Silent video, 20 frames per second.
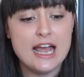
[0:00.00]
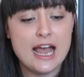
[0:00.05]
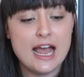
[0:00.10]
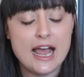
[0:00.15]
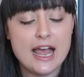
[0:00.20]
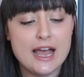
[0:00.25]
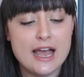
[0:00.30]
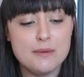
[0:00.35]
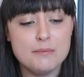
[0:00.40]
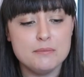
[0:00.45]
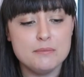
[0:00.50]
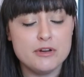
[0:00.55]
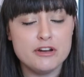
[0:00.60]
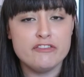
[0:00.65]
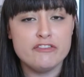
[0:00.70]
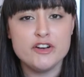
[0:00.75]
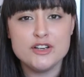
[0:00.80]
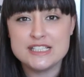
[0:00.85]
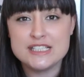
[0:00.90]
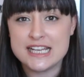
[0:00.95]
um, a
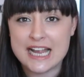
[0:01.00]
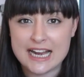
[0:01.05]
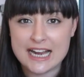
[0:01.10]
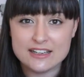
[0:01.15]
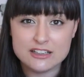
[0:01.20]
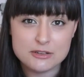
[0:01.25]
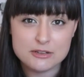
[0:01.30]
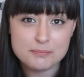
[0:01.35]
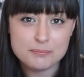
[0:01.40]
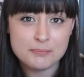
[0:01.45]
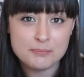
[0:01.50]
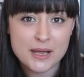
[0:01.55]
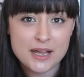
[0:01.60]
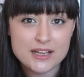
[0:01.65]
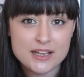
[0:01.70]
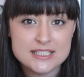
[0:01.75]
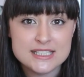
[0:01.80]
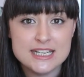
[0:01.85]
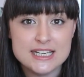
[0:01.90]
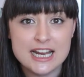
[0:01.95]
fruity candle
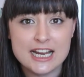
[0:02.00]
person.